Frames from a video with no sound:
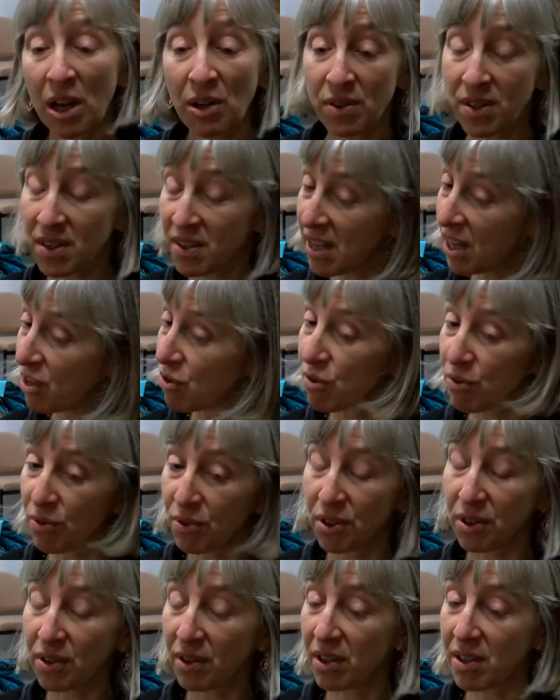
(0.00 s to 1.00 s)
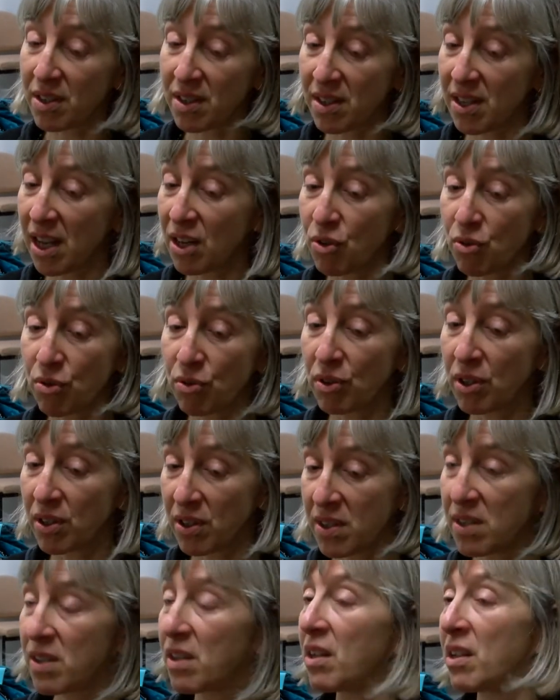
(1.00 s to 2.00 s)
central
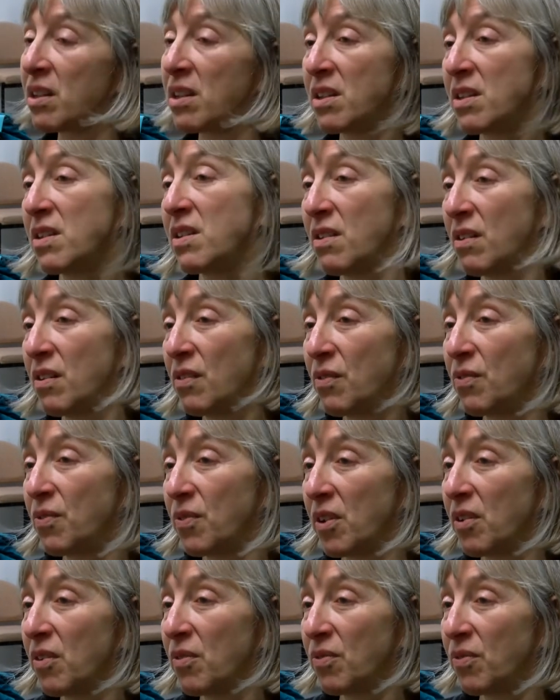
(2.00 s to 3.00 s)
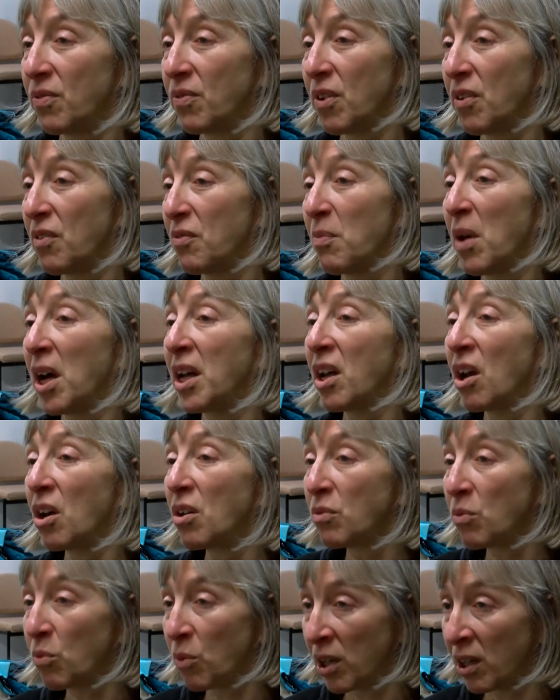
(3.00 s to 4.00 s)
concerns of my
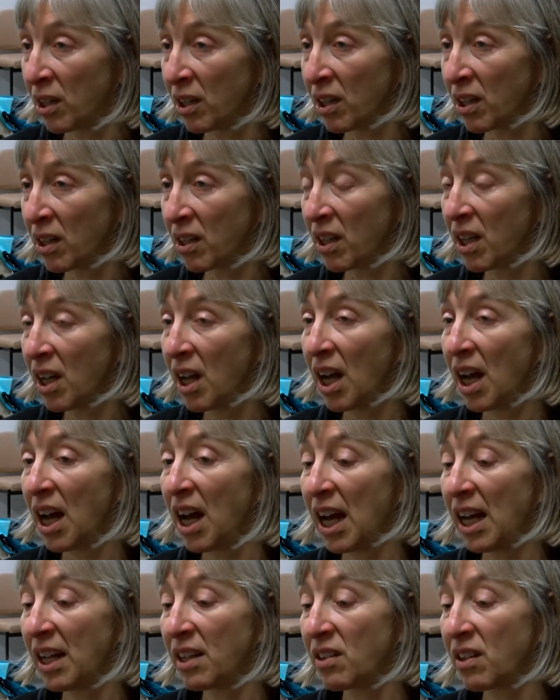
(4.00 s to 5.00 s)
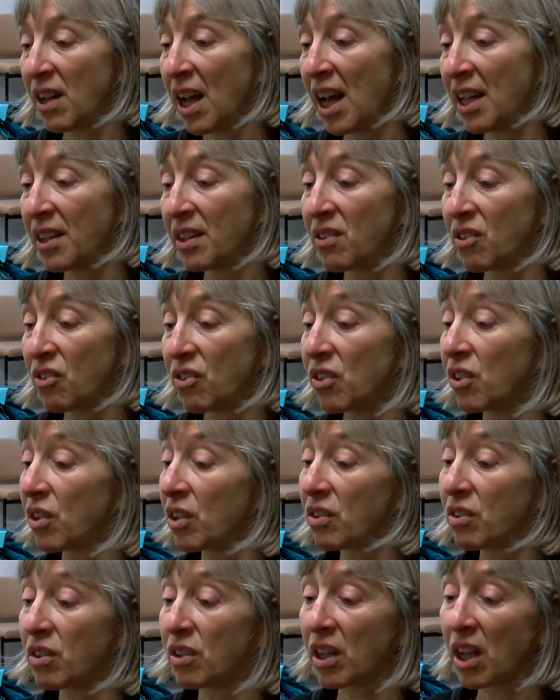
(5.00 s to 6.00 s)
own work, and
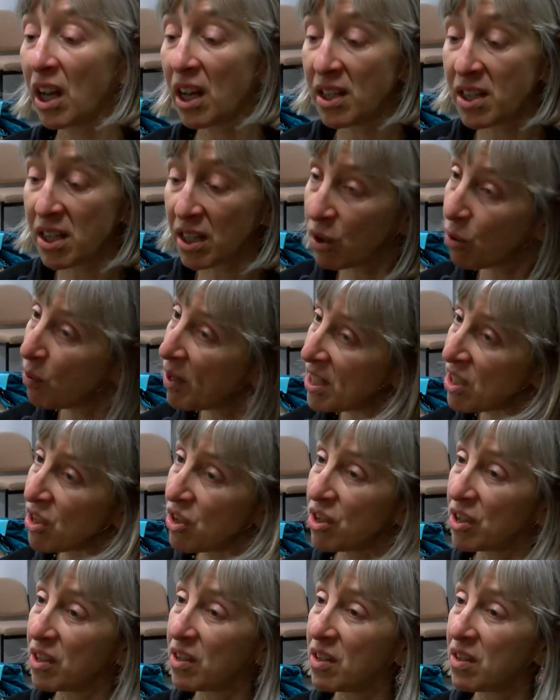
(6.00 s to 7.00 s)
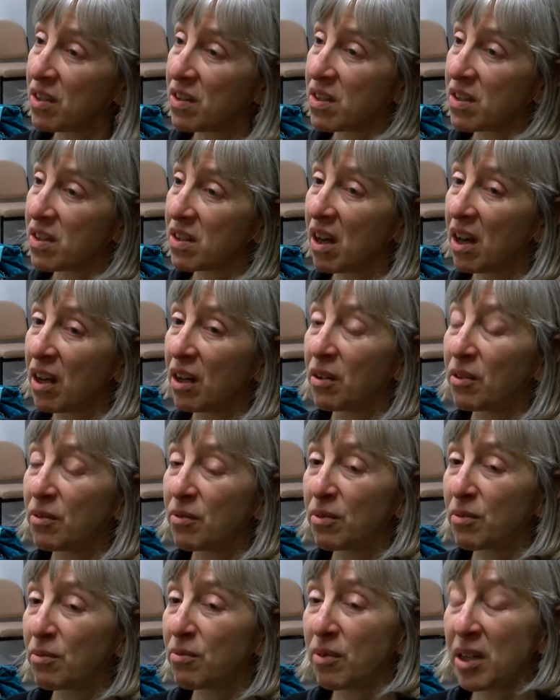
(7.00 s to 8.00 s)
the guiding questions are
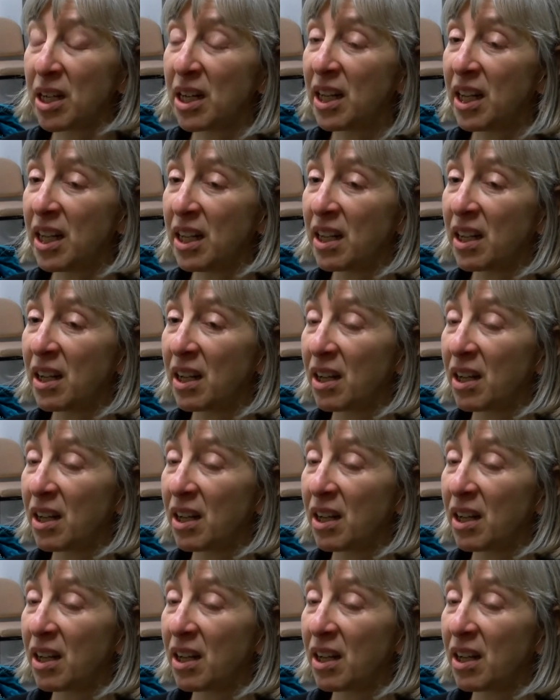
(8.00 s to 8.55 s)
really,